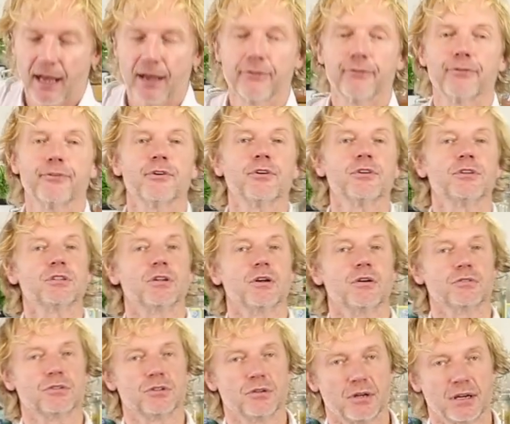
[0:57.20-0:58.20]
I'm first
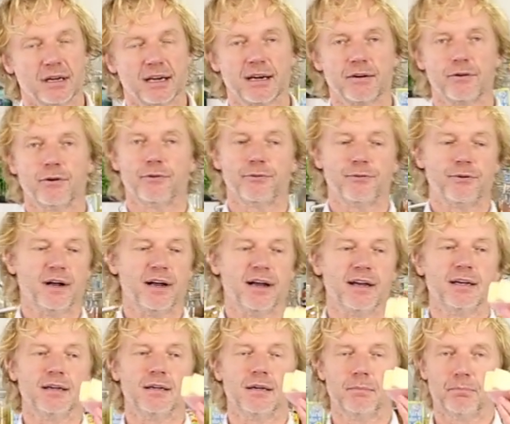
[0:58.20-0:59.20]
going to
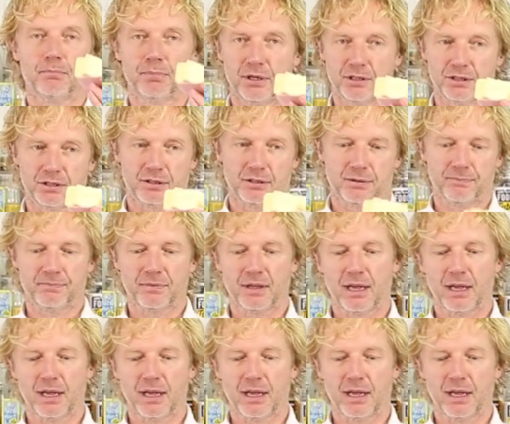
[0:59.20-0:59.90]
clarify butter.